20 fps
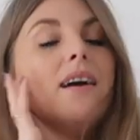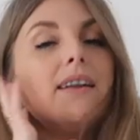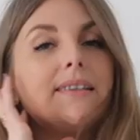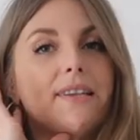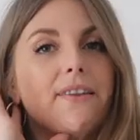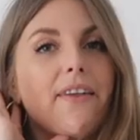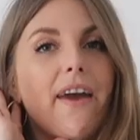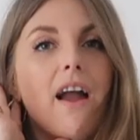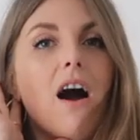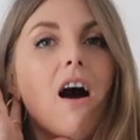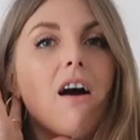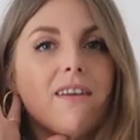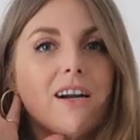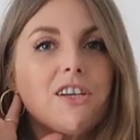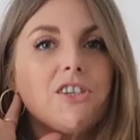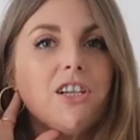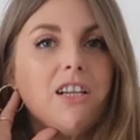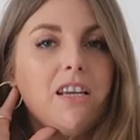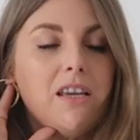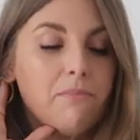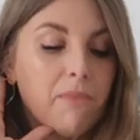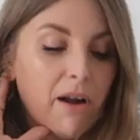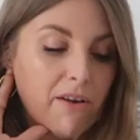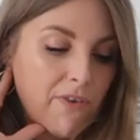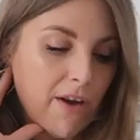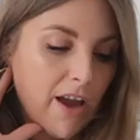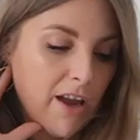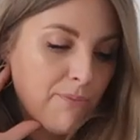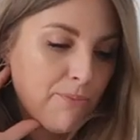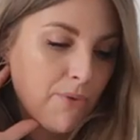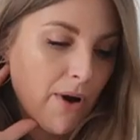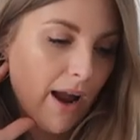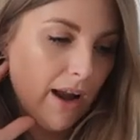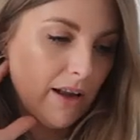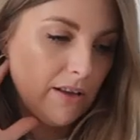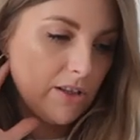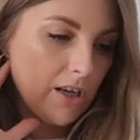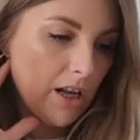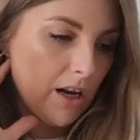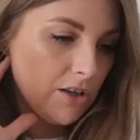So they are actually my fave
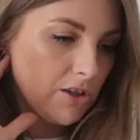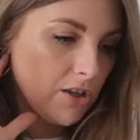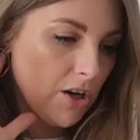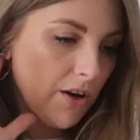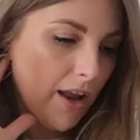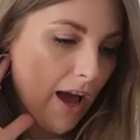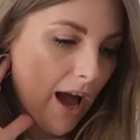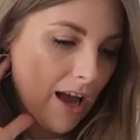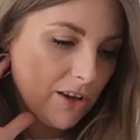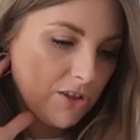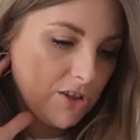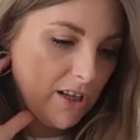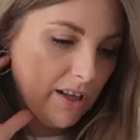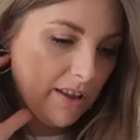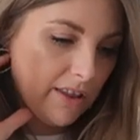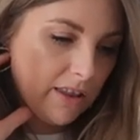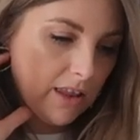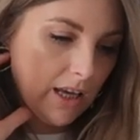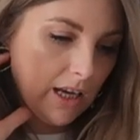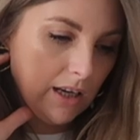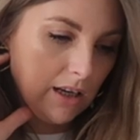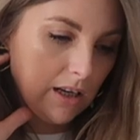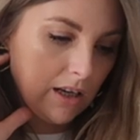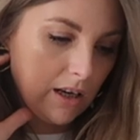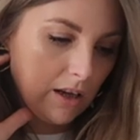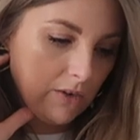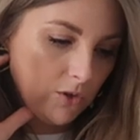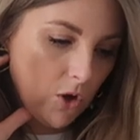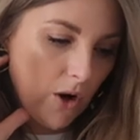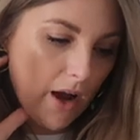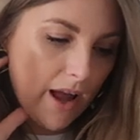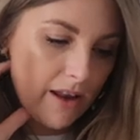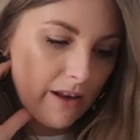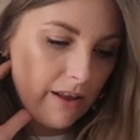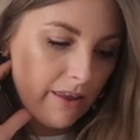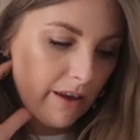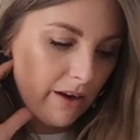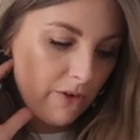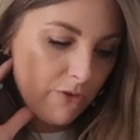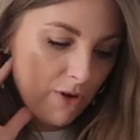brand, and I don't actually think I've got
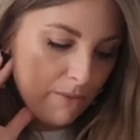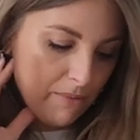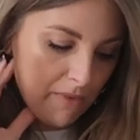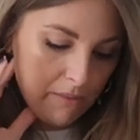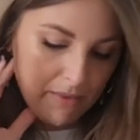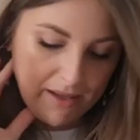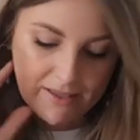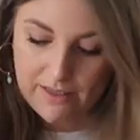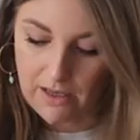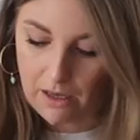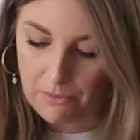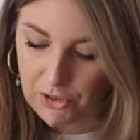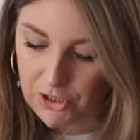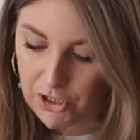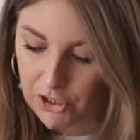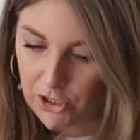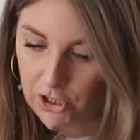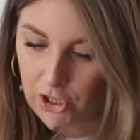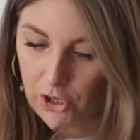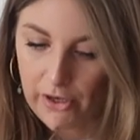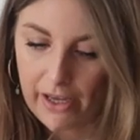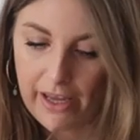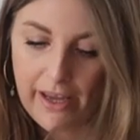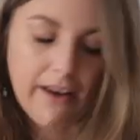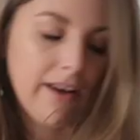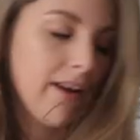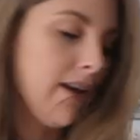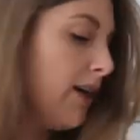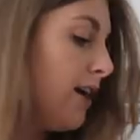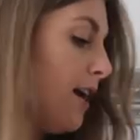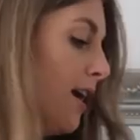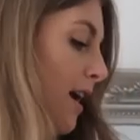anything from them this time, which is shocking.